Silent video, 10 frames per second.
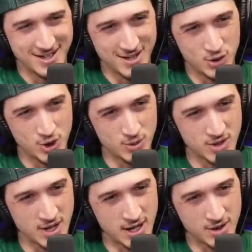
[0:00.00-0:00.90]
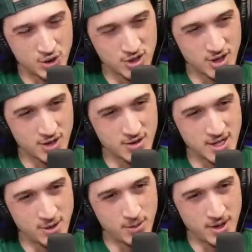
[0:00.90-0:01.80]
And she was like, she's on her
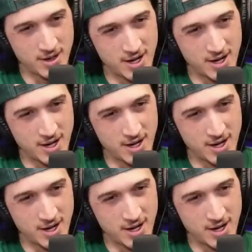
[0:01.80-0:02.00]
deathbed,